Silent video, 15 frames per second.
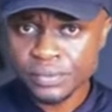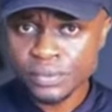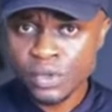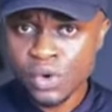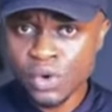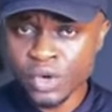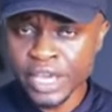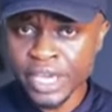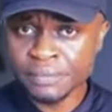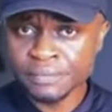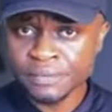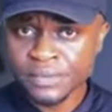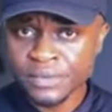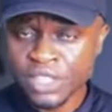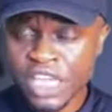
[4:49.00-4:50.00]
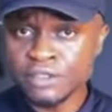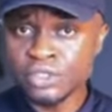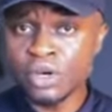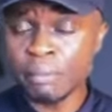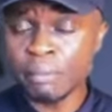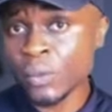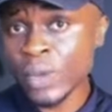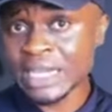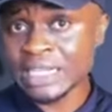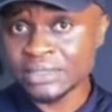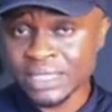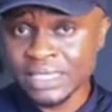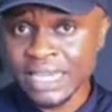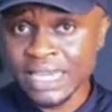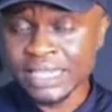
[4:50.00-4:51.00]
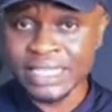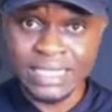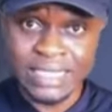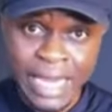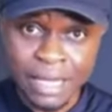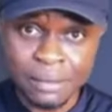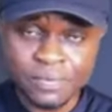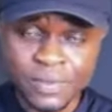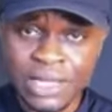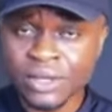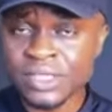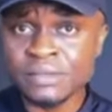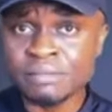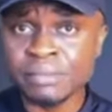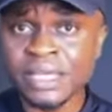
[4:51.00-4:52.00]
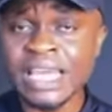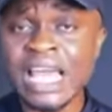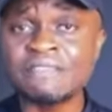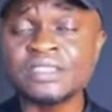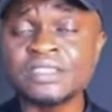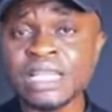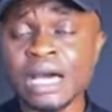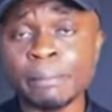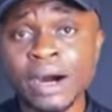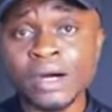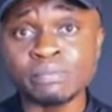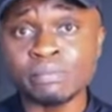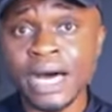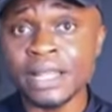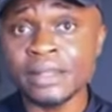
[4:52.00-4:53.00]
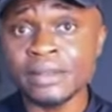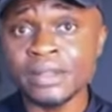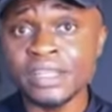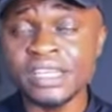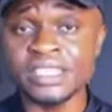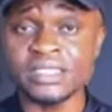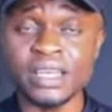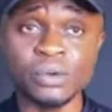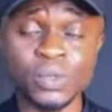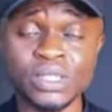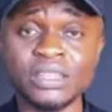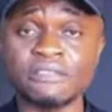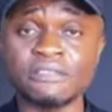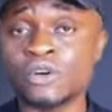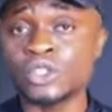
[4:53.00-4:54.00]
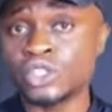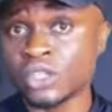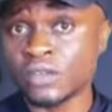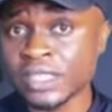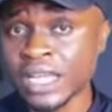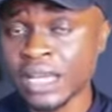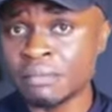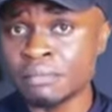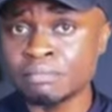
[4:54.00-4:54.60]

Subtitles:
okay? Even though man we are created in time, that doesn't mean everything about man is within the function of time.